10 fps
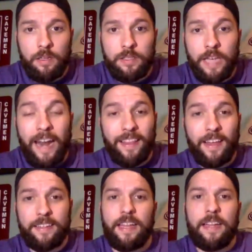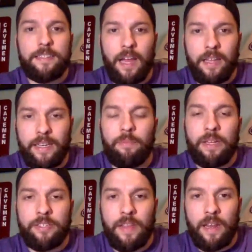It's kind of like Stenson. I did
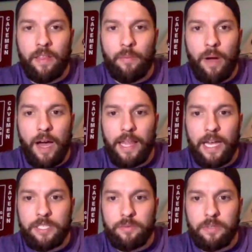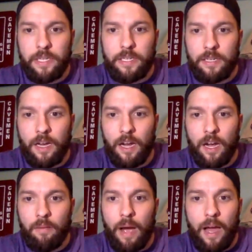mention that on the pod last week.
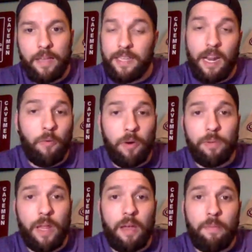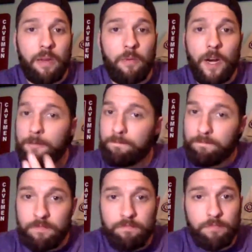I said I wouldn't play him anywhere,
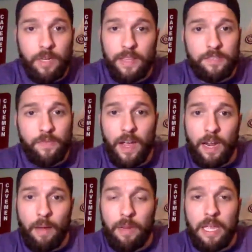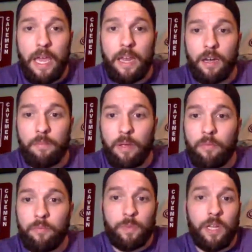but that's fine. He
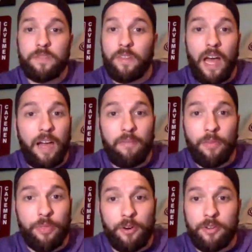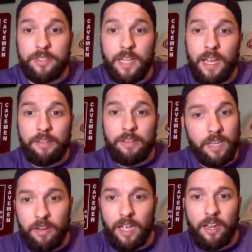was +5 on Thursday, and I was like,
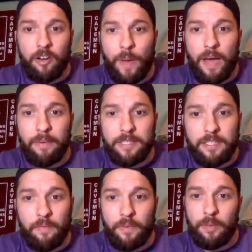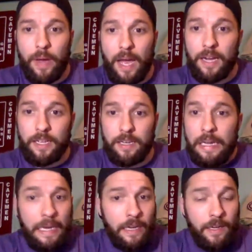okay, pat myself on the back, and
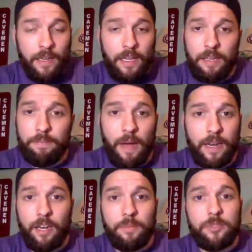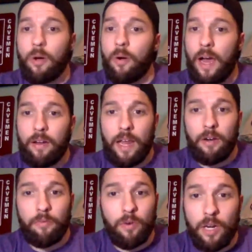he ended up showing out and had a
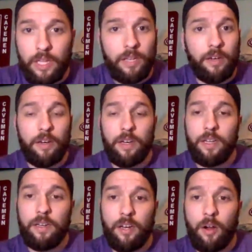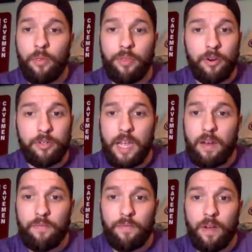really good, Thursday
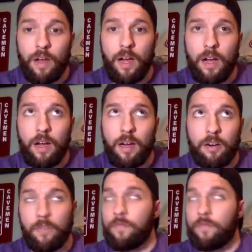and or